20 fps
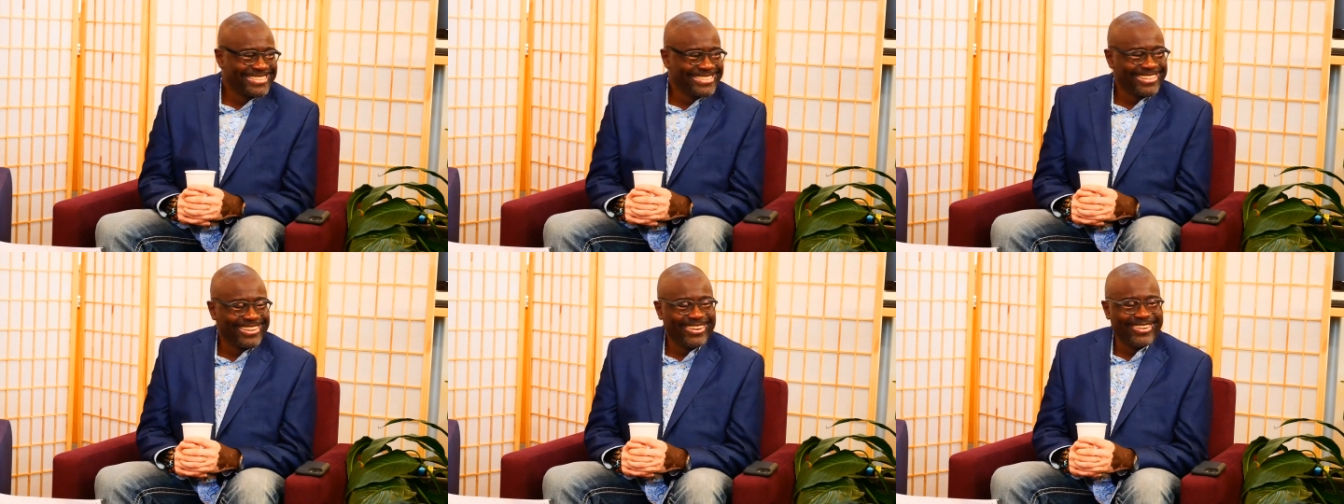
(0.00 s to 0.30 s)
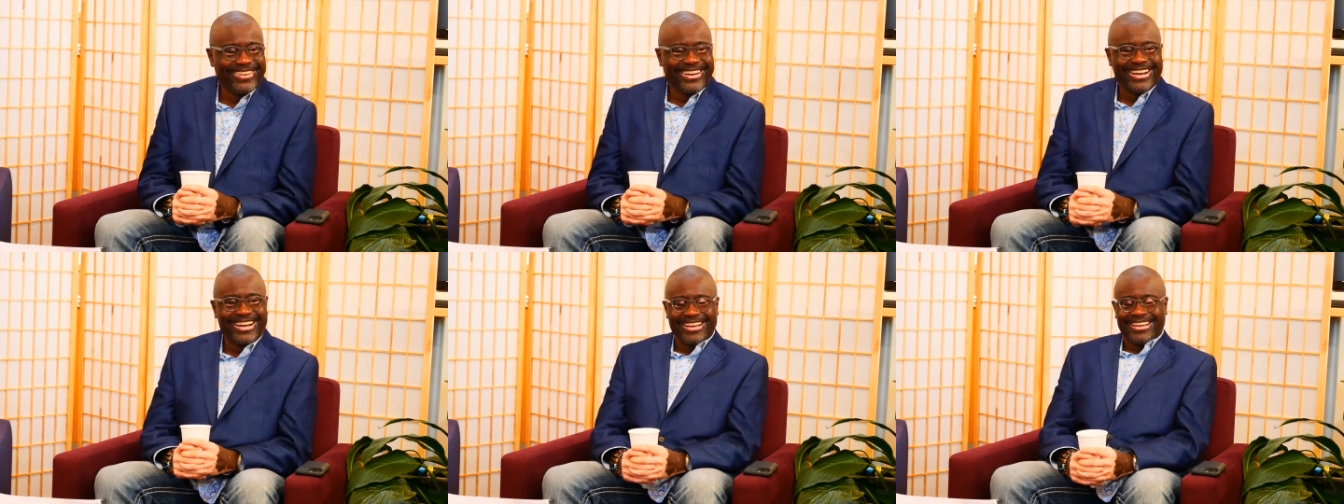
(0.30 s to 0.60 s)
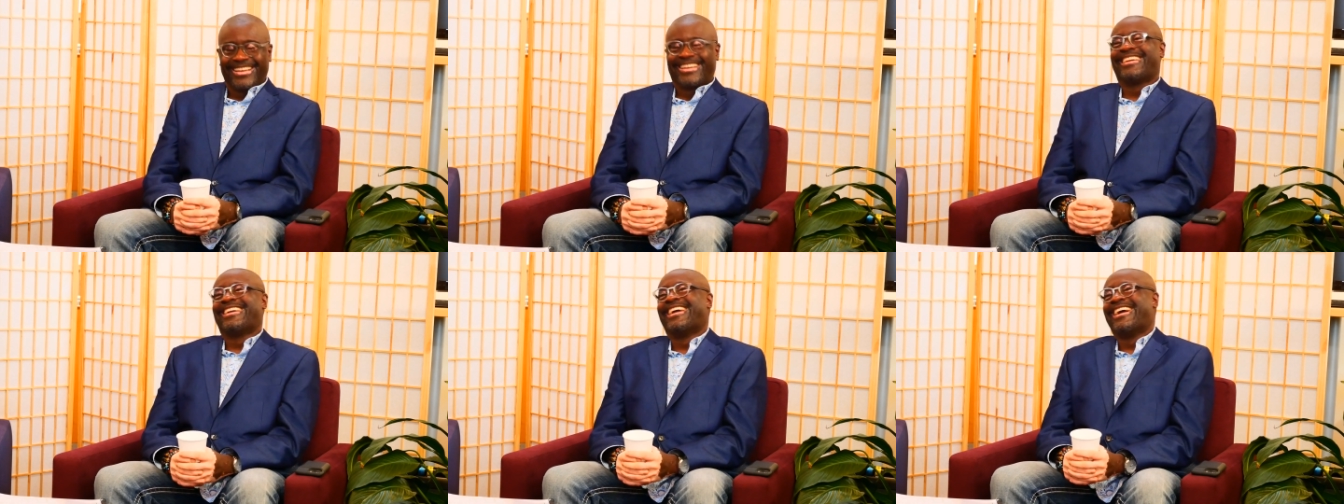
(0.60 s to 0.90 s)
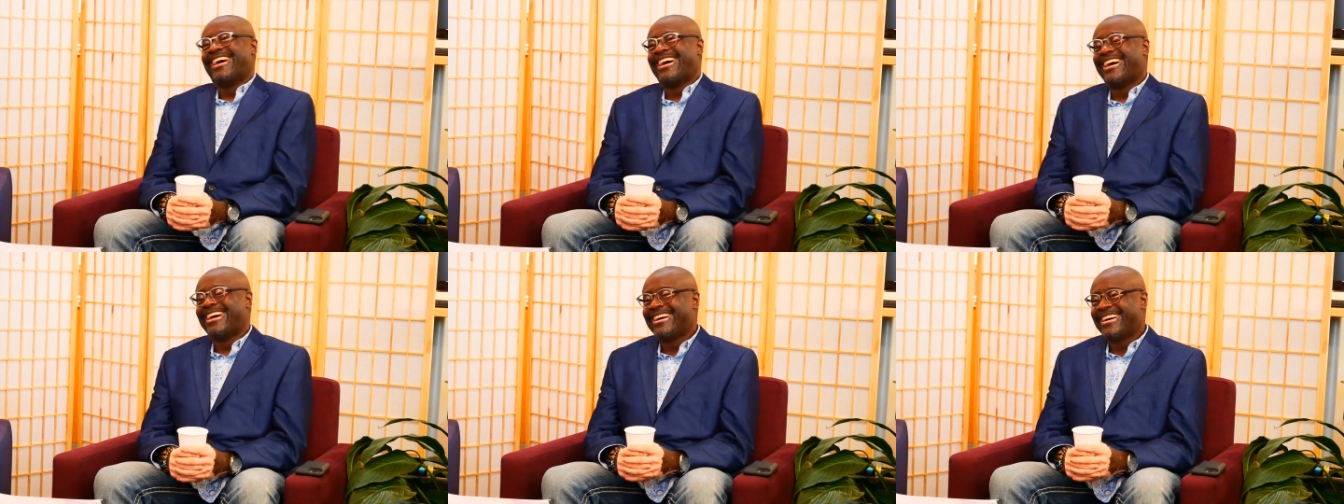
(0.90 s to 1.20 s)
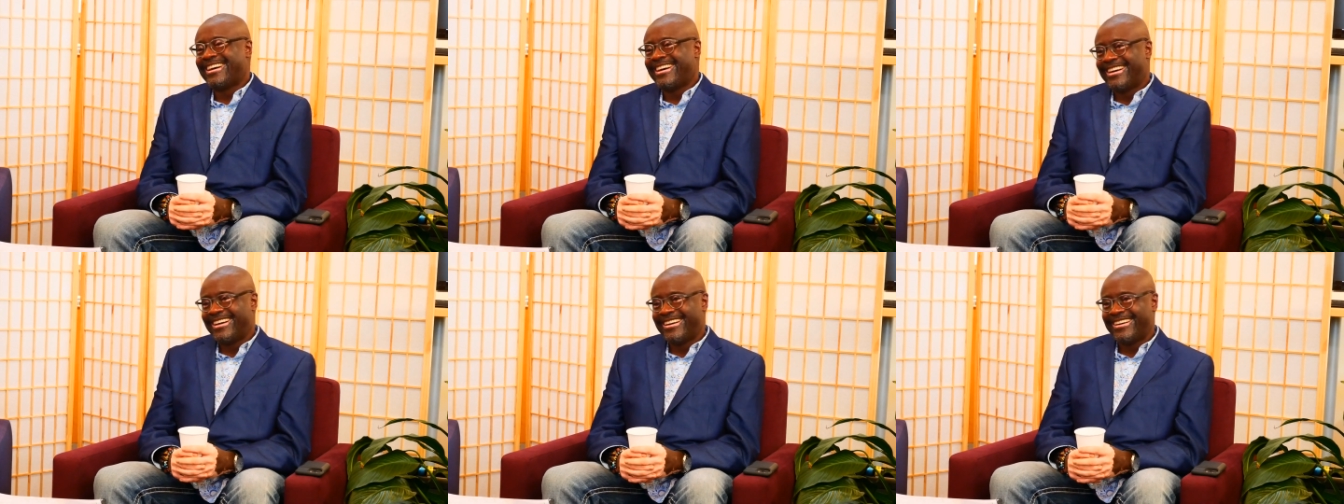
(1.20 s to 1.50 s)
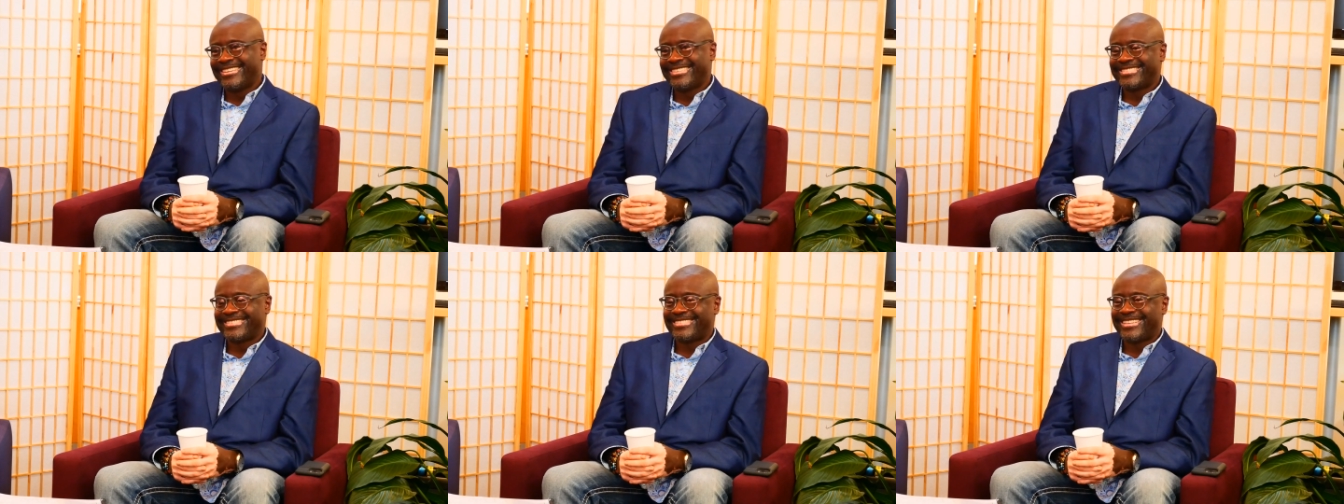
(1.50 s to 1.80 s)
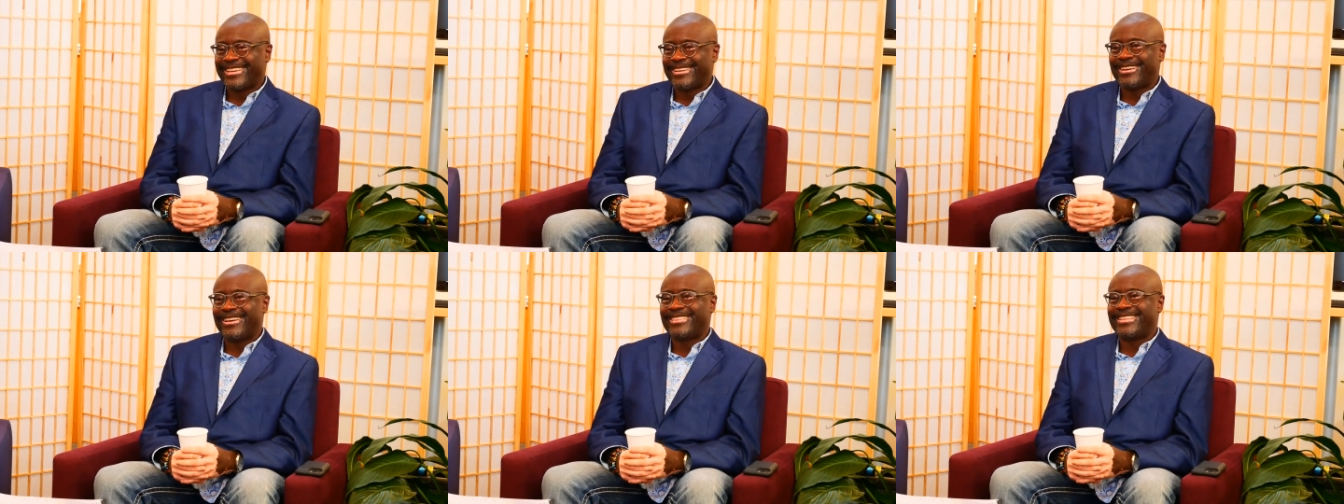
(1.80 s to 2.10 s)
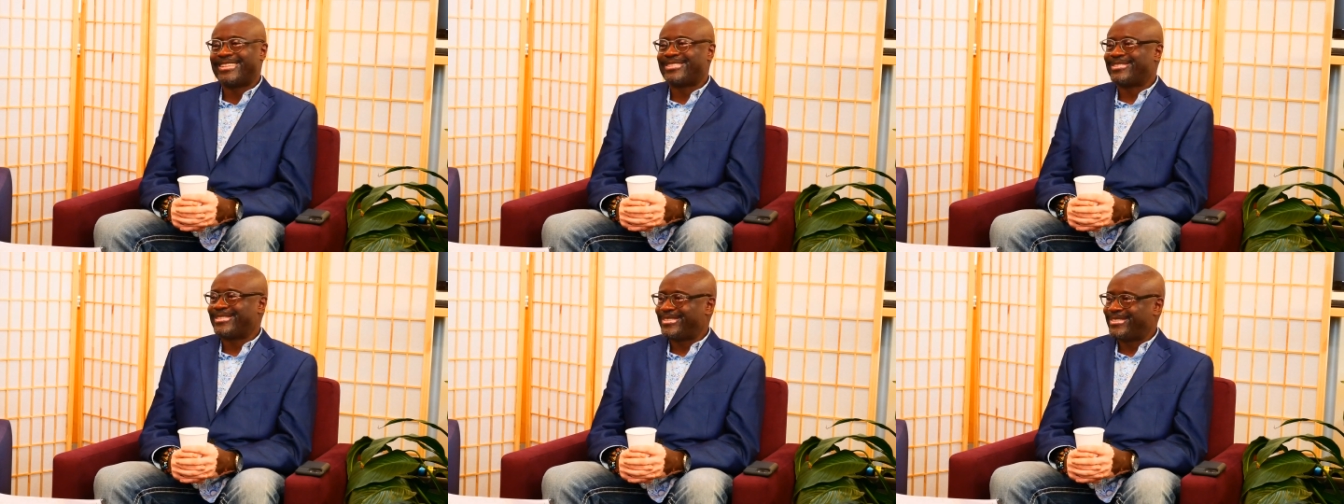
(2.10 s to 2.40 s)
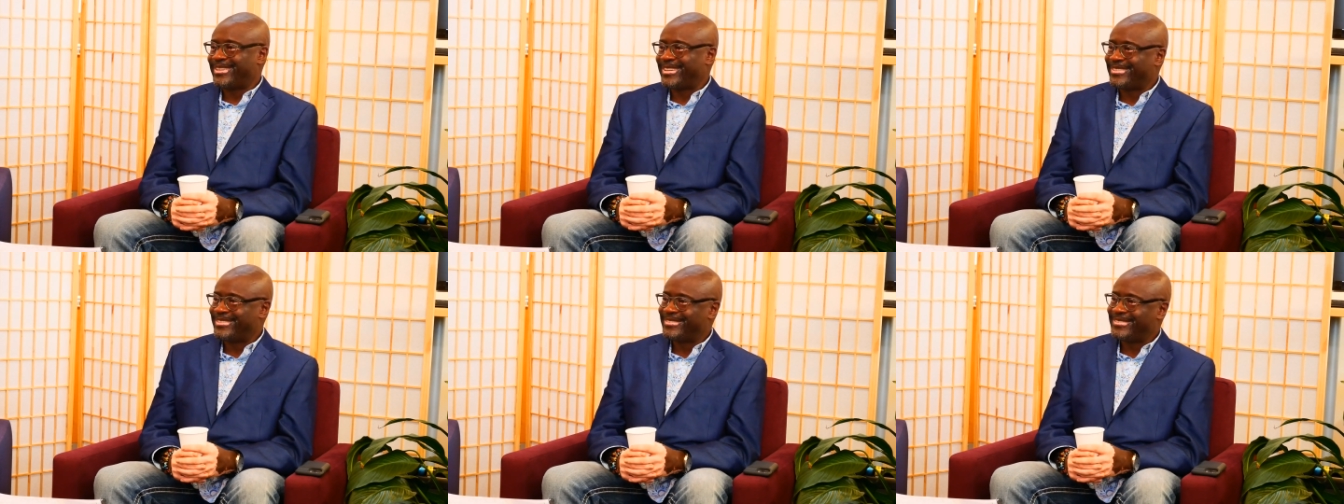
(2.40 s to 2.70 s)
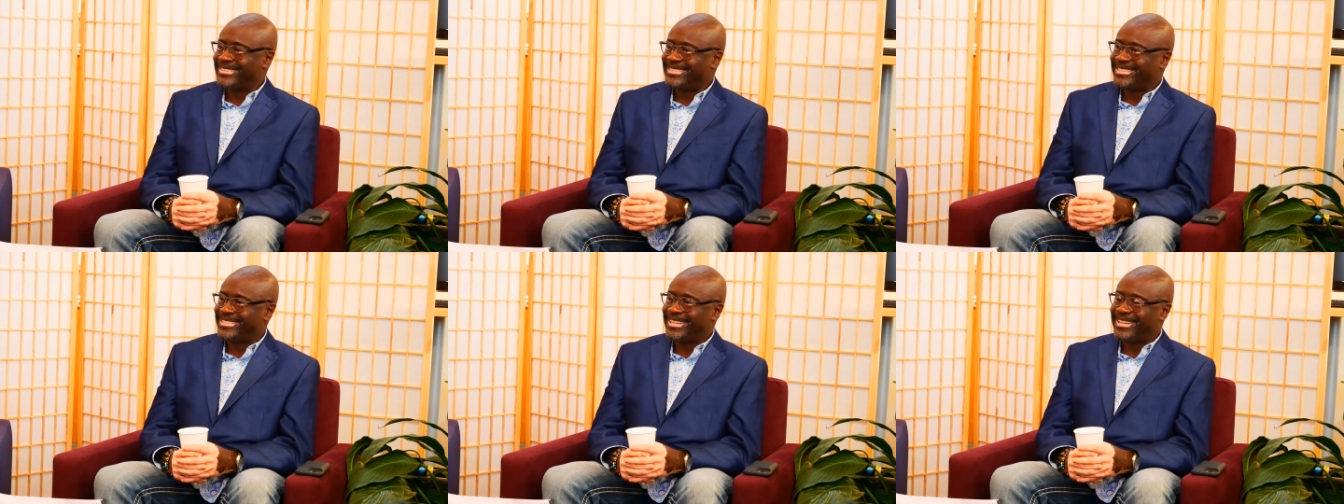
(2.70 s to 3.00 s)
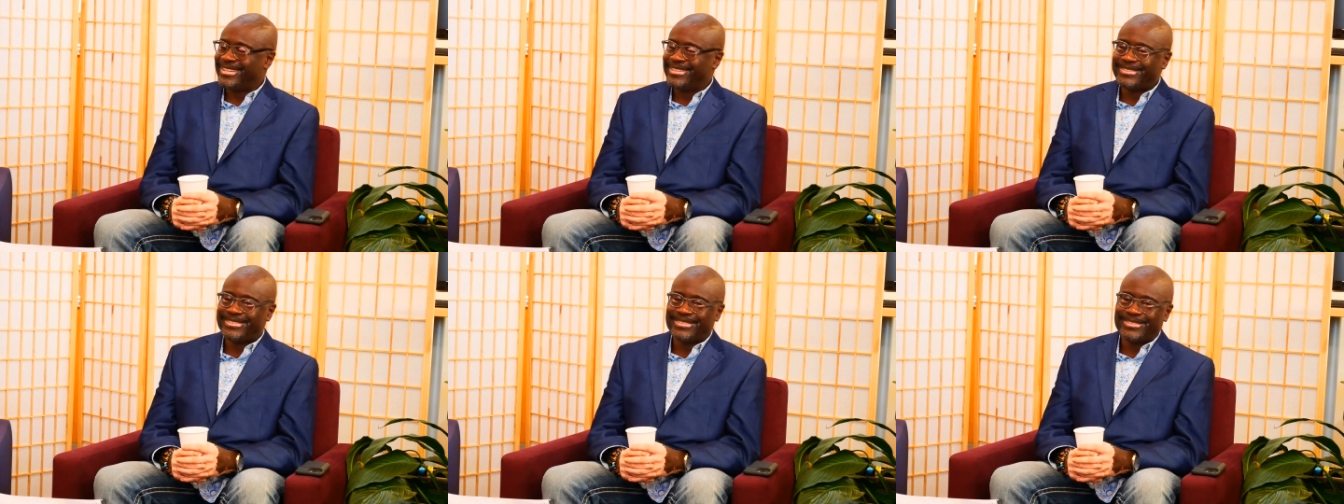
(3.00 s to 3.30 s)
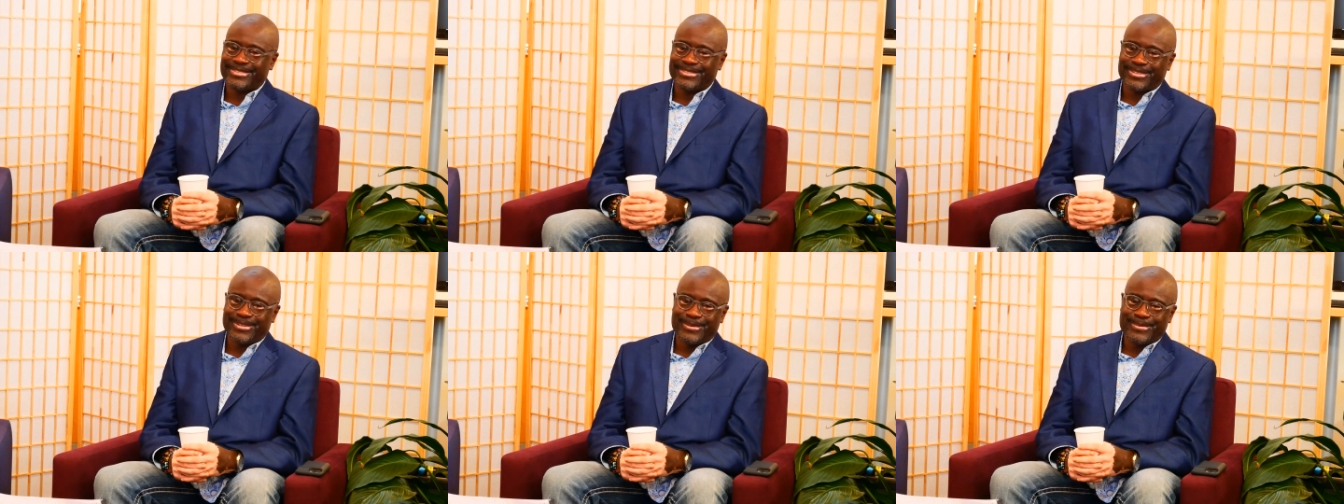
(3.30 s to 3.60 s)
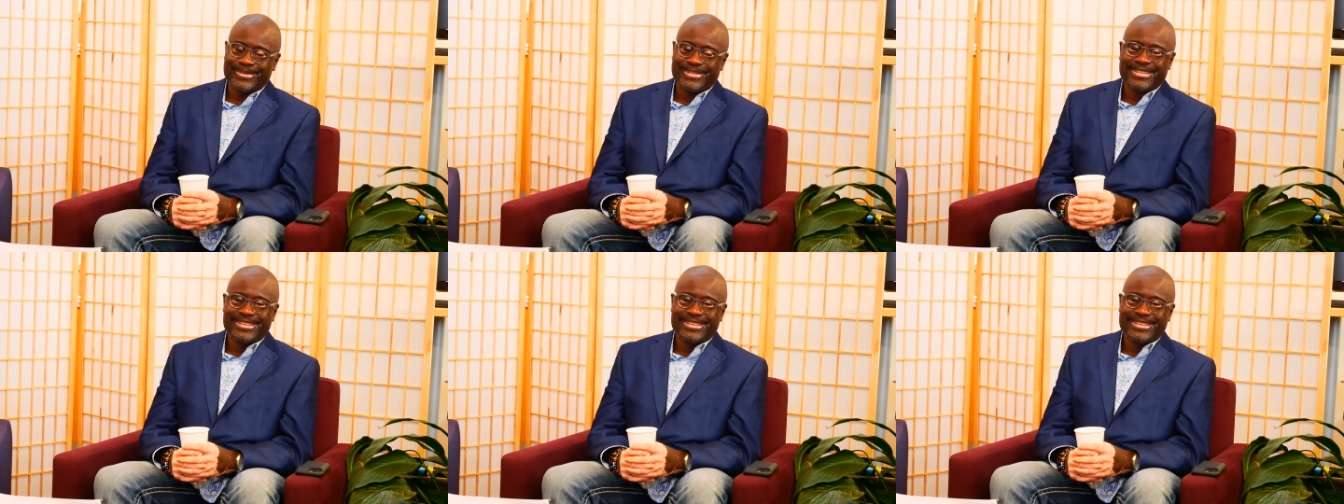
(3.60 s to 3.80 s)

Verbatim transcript: so uh, yeah, uh, thank God that trajectory changed. So.